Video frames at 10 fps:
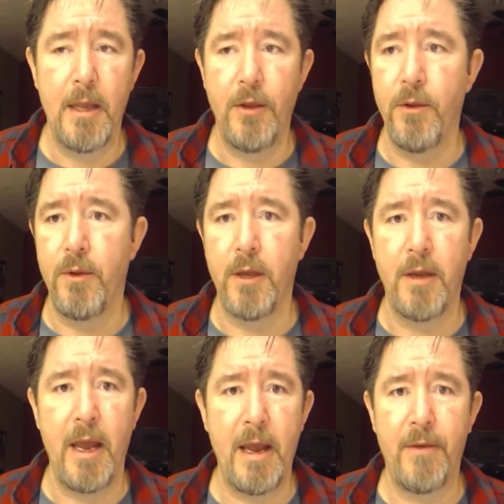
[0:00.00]
You
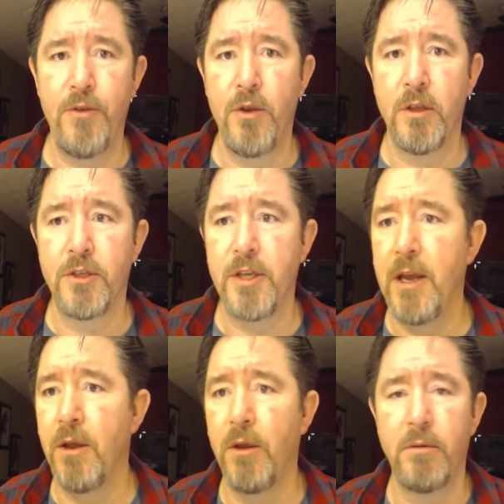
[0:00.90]
can
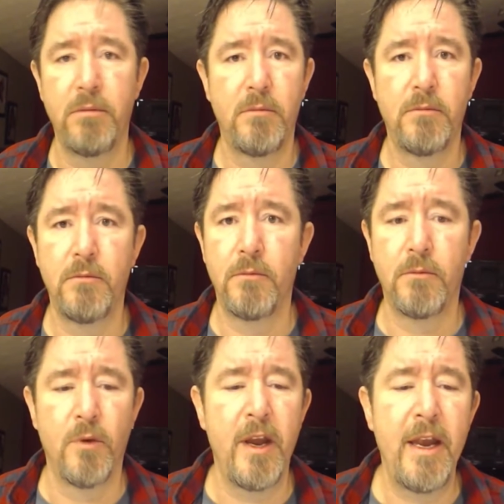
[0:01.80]
sell
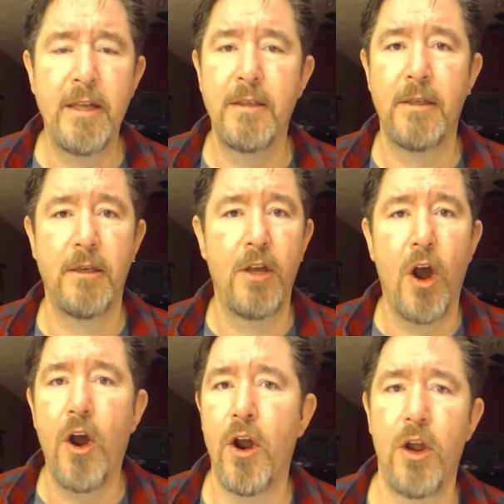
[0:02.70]
rings and
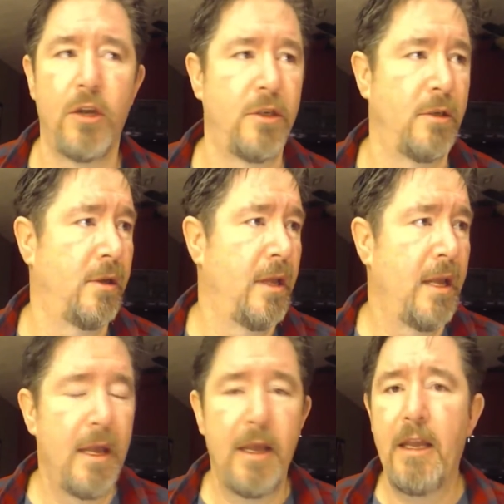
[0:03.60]
cars and
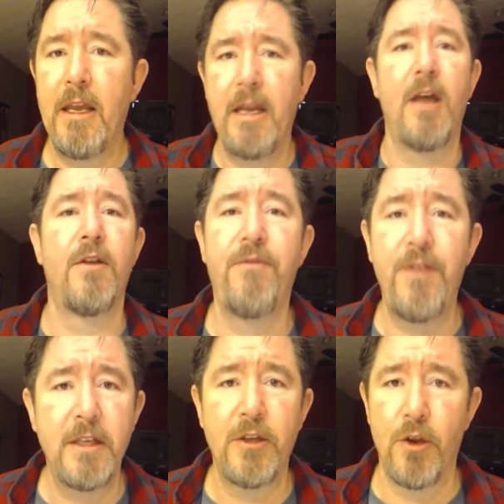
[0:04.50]
any other
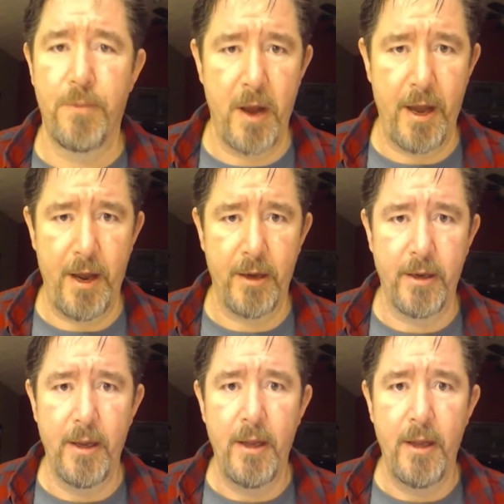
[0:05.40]
physical product.